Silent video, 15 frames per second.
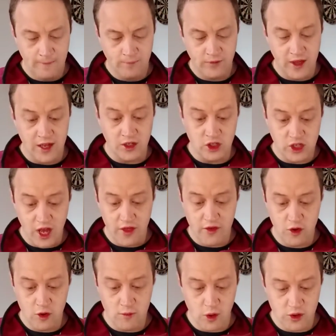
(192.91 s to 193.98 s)
Then
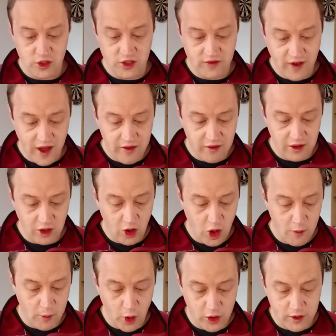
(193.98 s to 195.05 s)
Jethro, Moses' father in
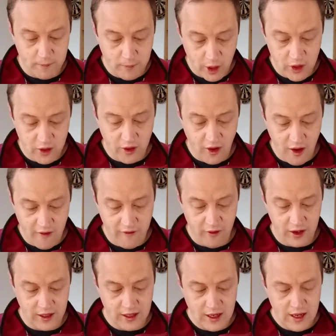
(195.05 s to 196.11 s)
law, brought a burnt
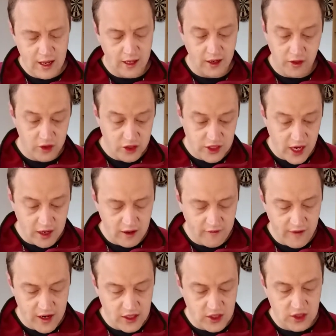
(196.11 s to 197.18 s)
offering and other
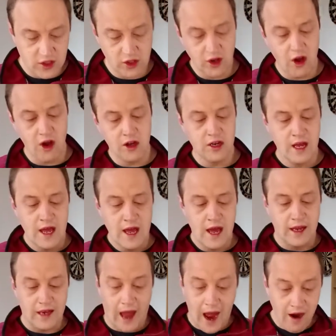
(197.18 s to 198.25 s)
sacrifices to God.
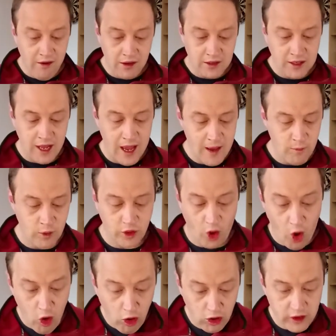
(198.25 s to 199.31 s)
And Aaron came with
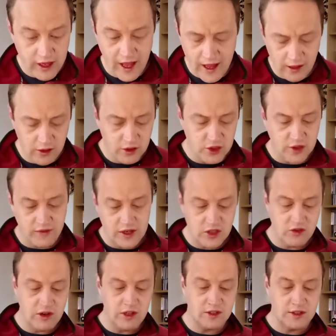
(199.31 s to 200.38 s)
all the elders of
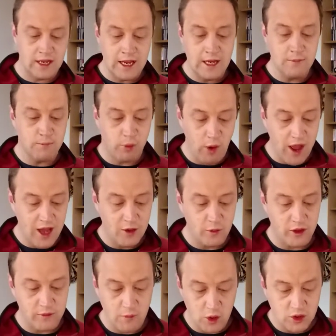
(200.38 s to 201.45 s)
Israel to eat bread
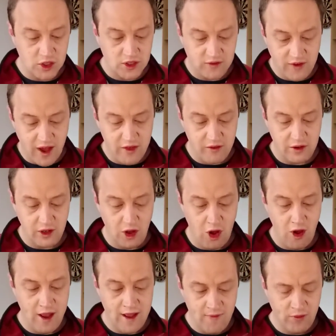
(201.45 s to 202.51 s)
with Moses' father in
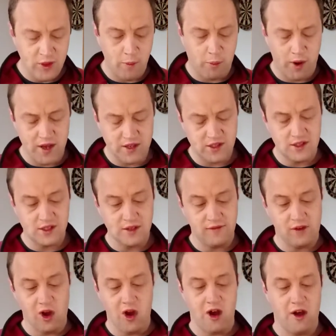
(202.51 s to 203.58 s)
law in the presence of
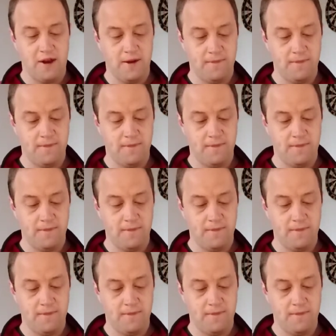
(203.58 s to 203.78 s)
God.